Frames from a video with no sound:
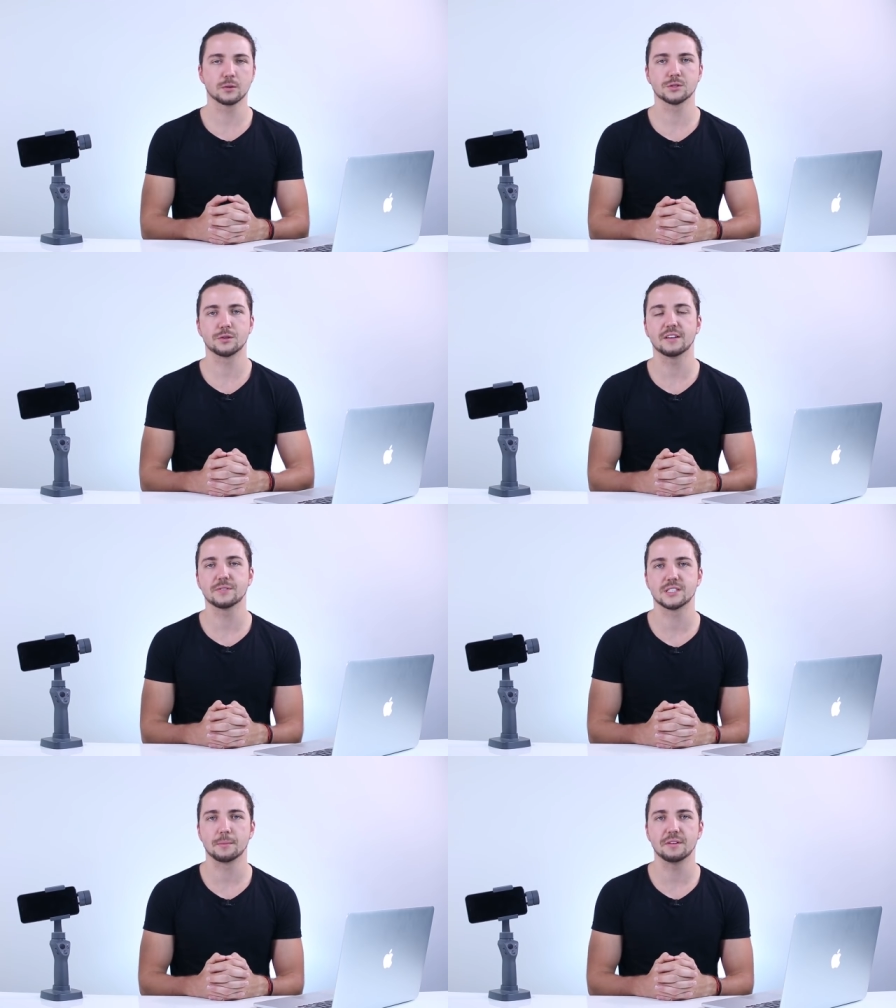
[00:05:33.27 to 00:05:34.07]
I also think
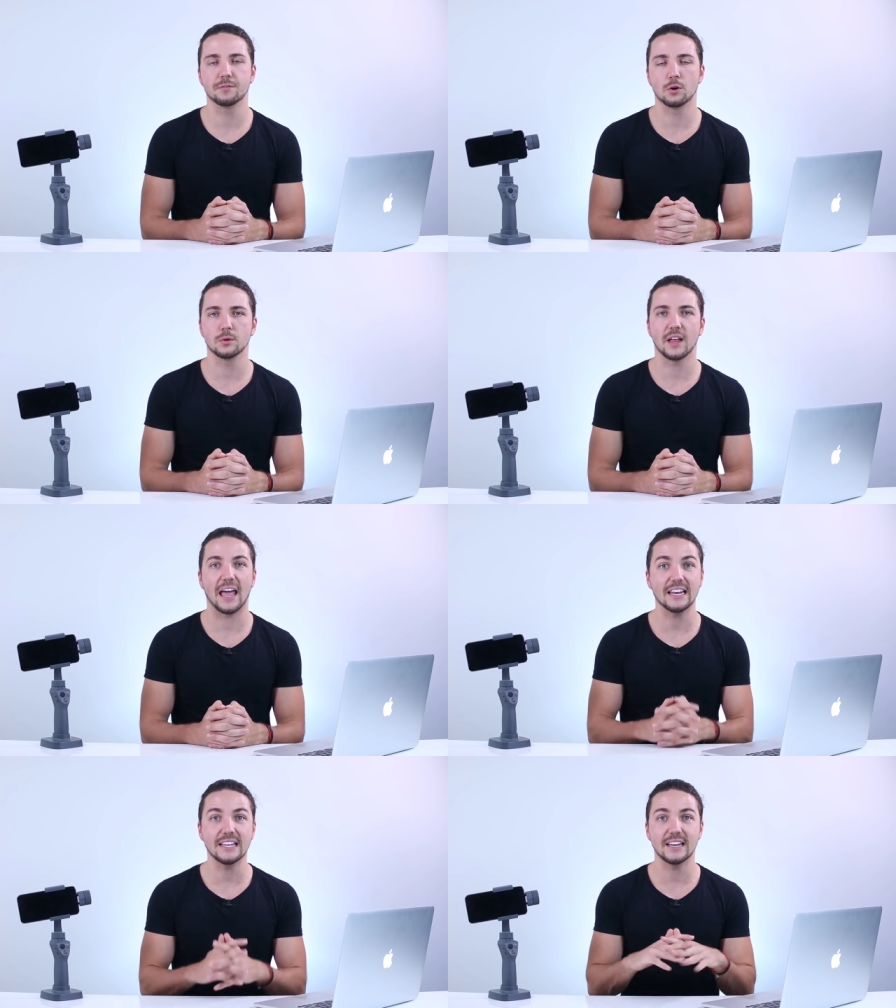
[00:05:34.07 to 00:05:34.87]
the semi-formal,
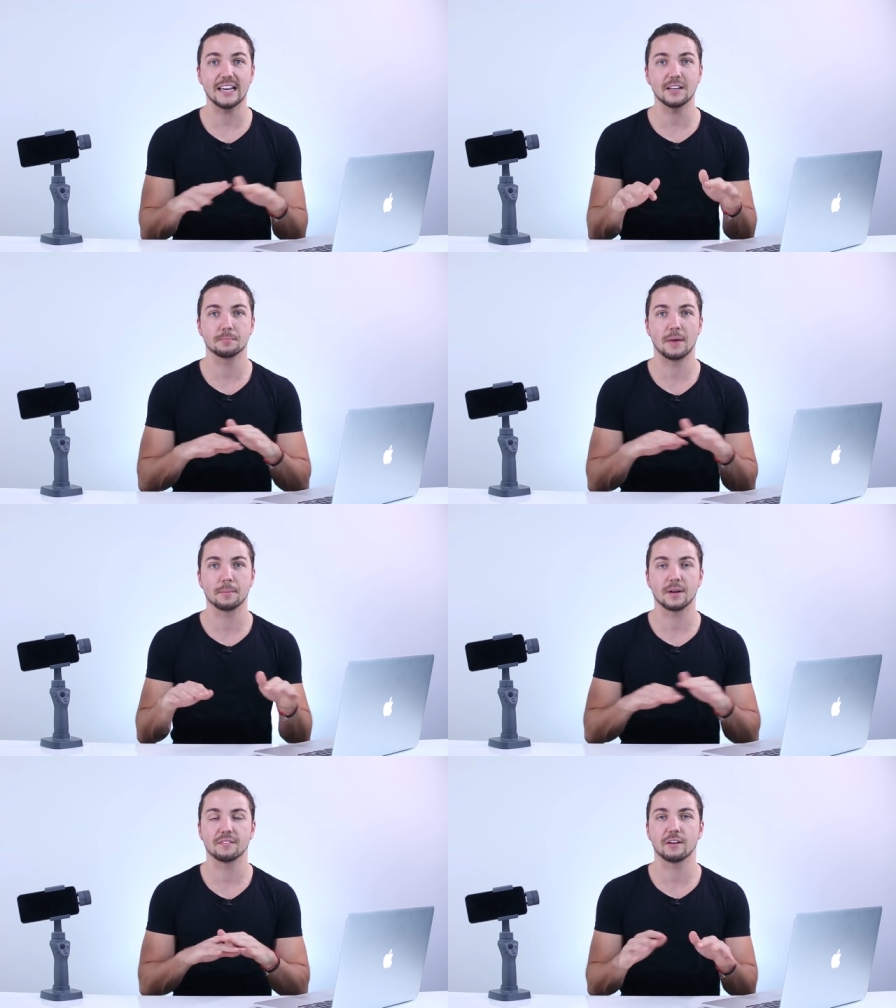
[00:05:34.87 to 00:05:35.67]
any neat
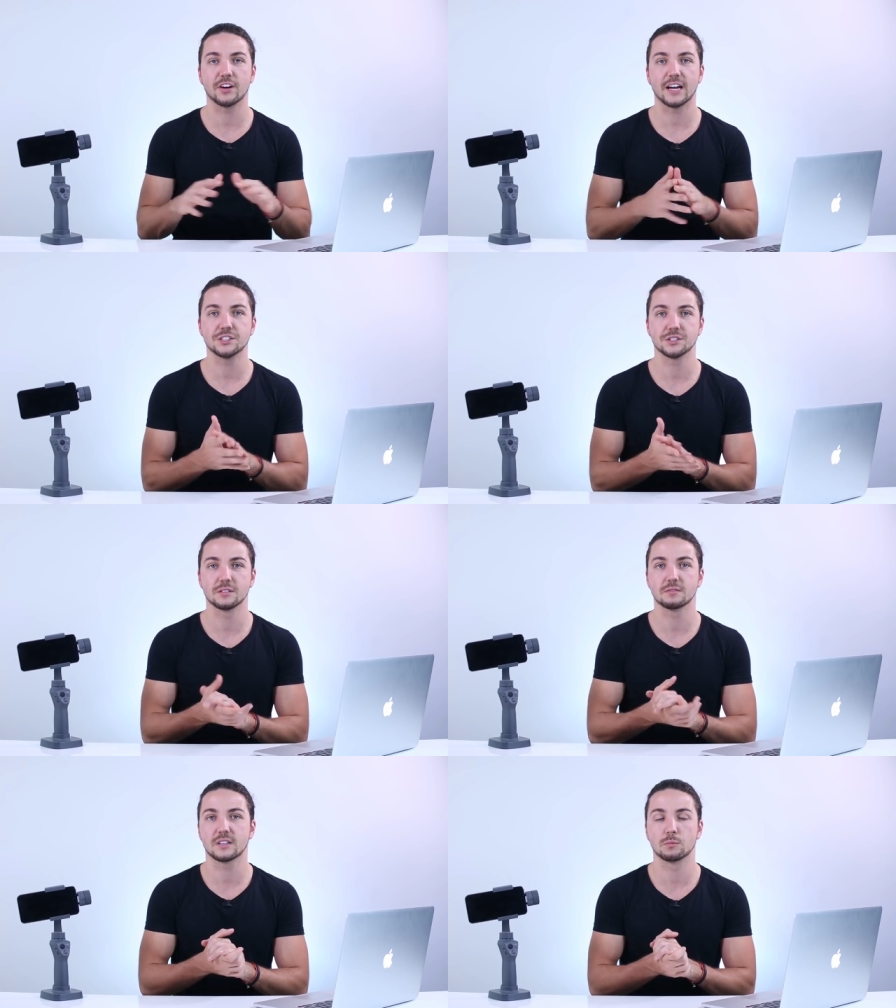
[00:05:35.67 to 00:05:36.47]
man bun
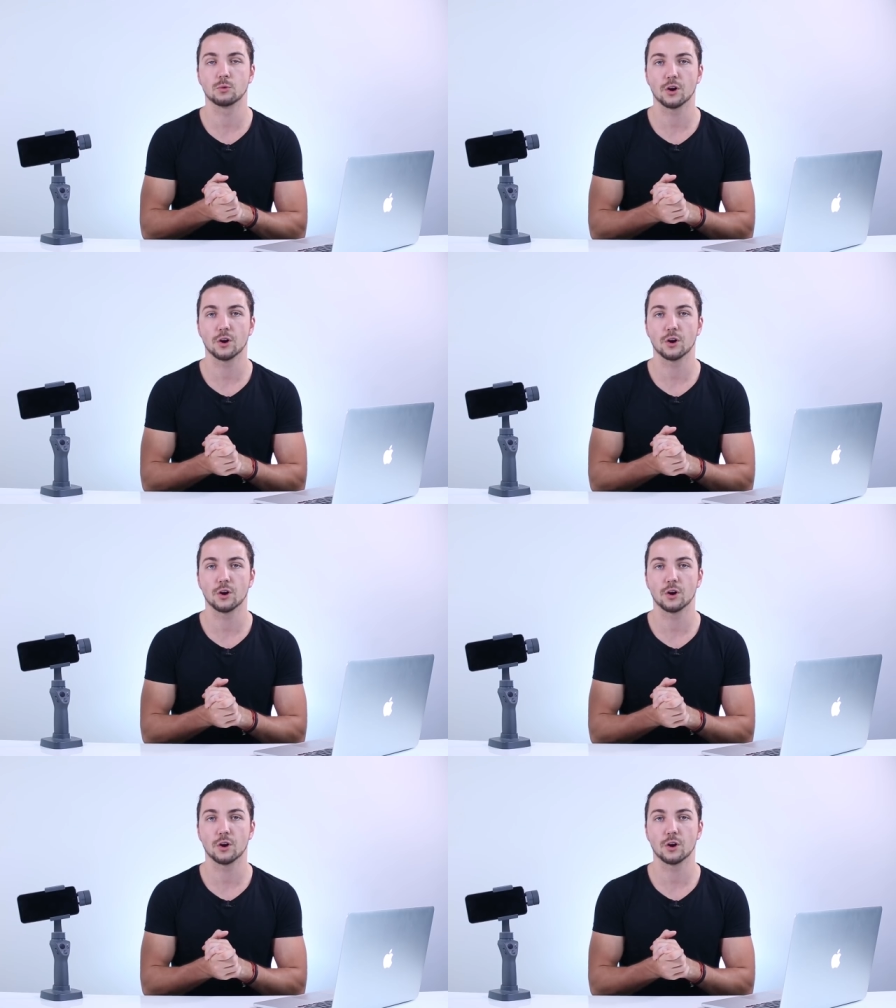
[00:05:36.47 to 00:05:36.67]
variation can